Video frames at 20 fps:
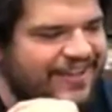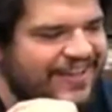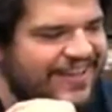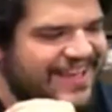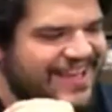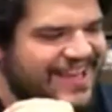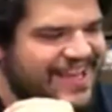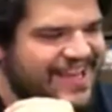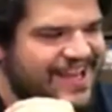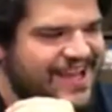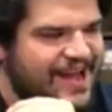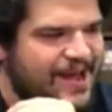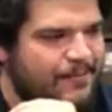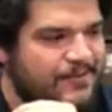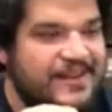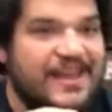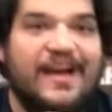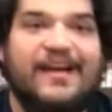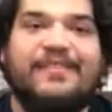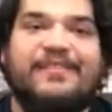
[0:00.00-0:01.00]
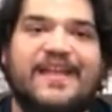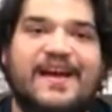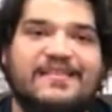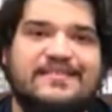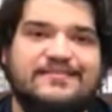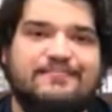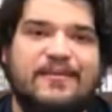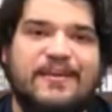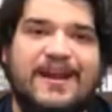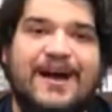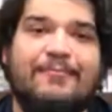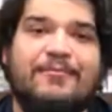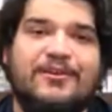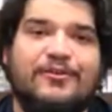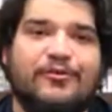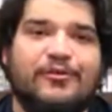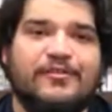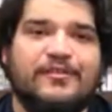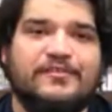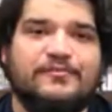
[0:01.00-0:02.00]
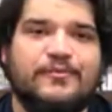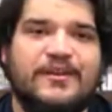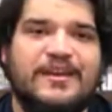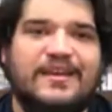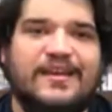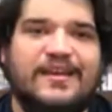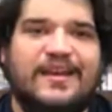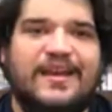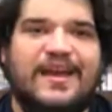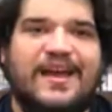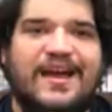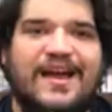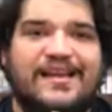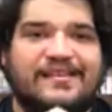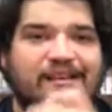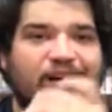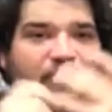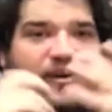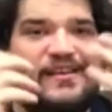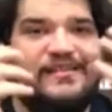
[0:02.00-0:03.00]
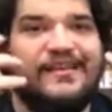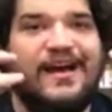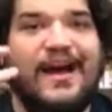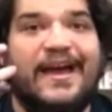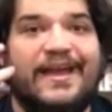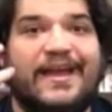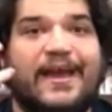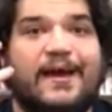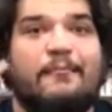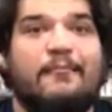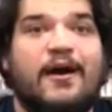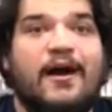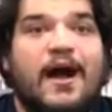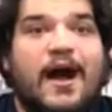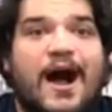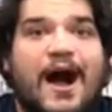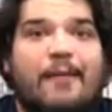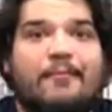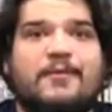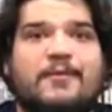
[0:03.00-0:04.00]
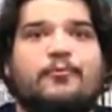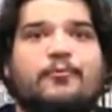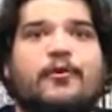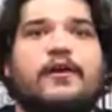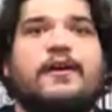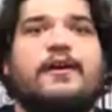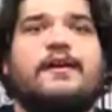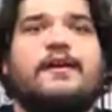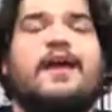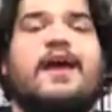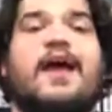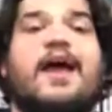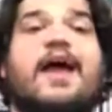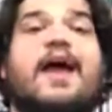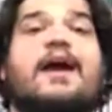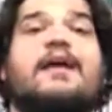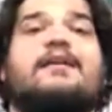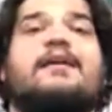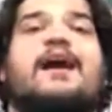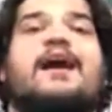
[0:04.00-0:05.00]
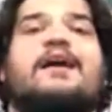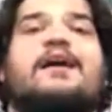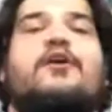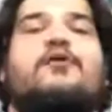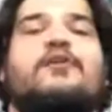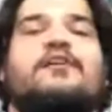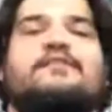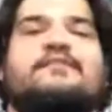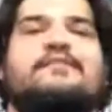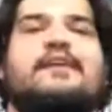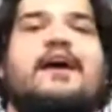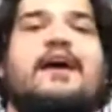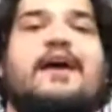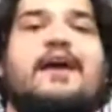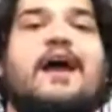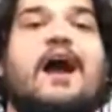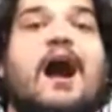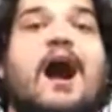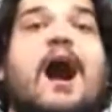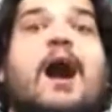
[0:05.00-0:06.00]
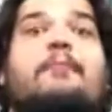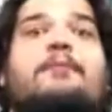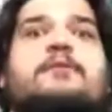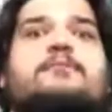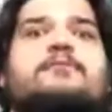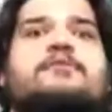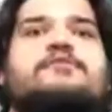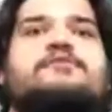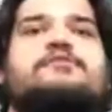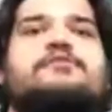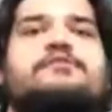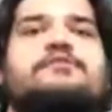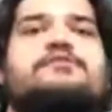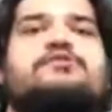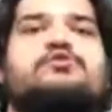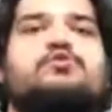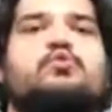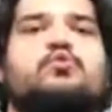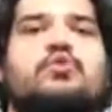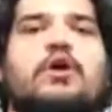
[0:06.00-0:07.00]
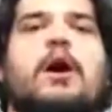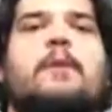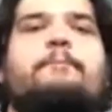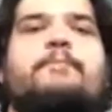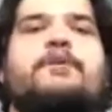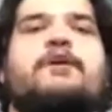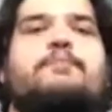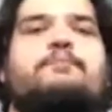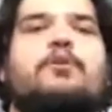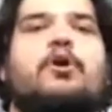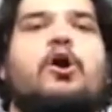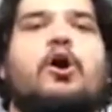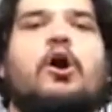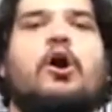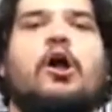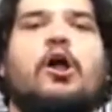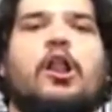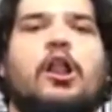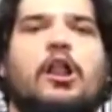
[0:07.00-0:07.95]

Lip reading: And yeah, that's been Omnicorner this week. As always, I am Omnibrennen, and I always say, omnibuses to the people.